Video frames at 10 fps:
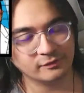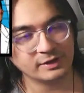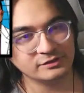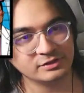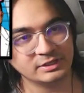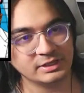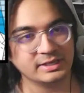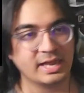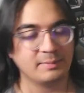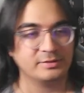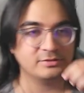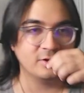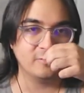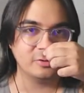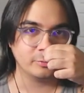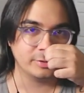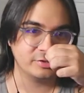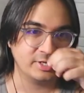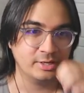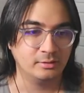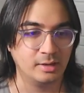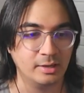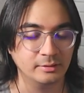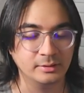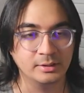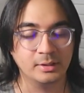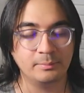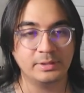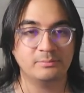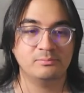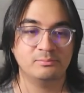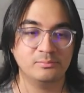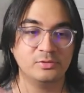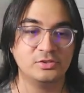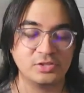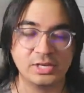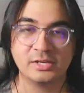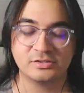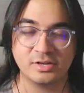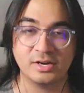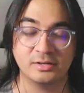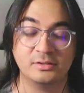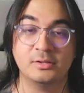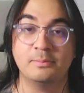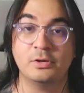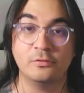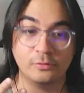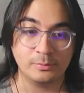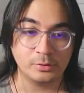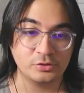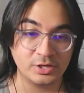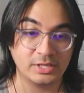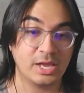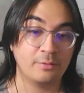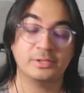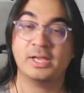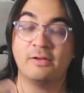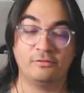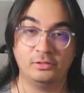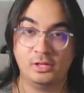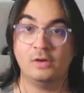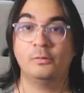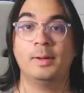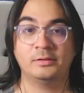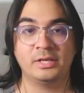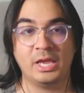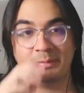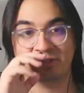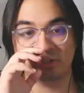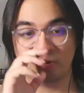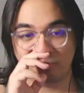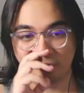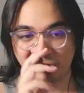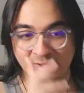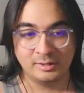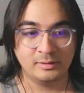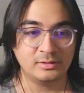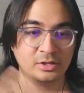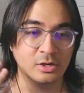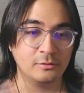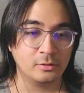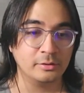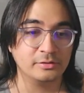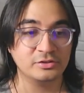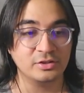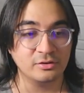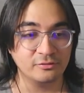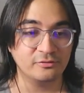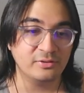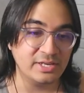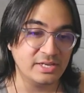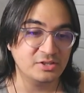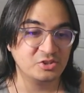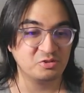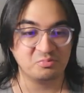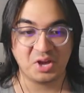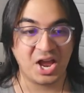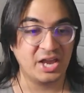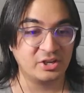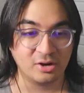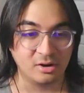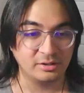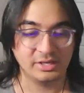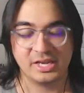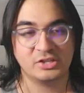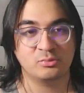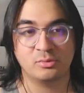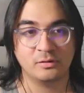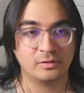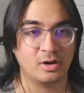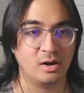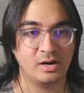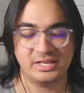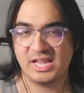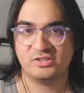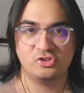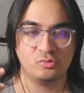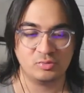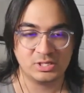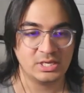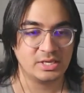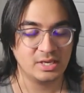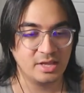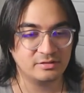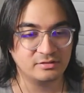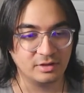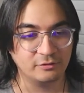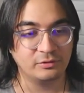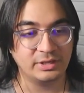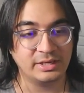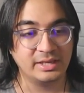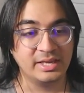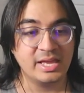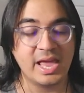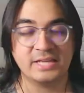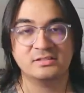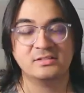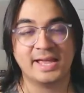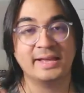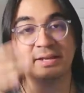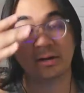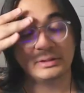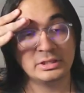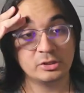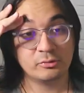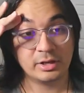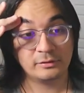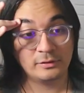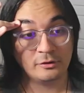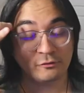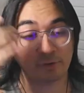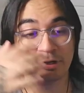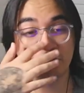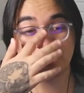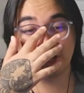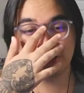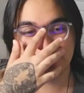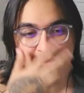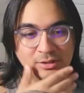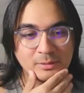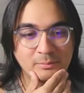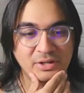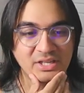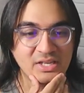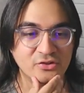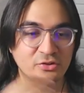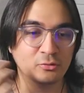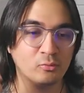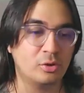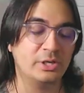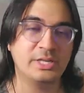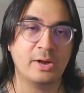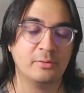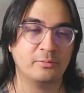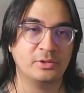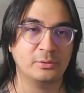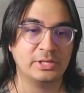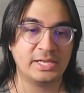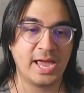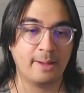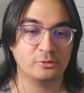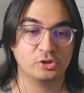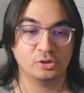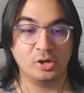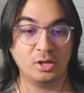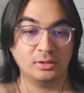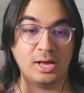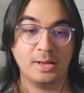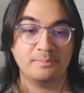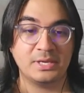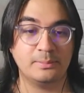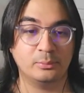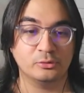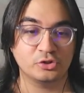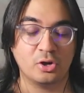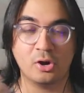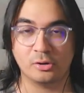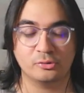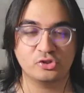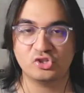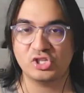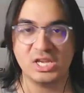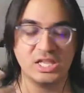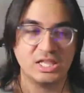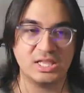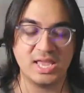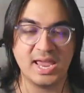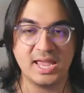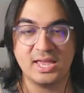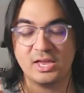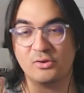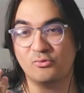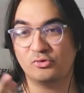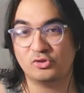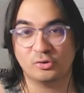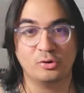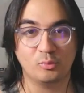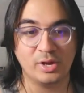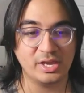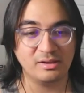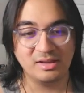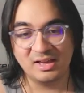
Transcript: Vice City game itself is really saying a lot. But setting aside the beautiful music and everything I've loved about the game itself, the cover art itself is iconic. It's one of a kind. It's unique. It's definitely a standout in the Grand Theft Auto franchise. But is it one that will literally capture a lot of people's hearts in a sort of way?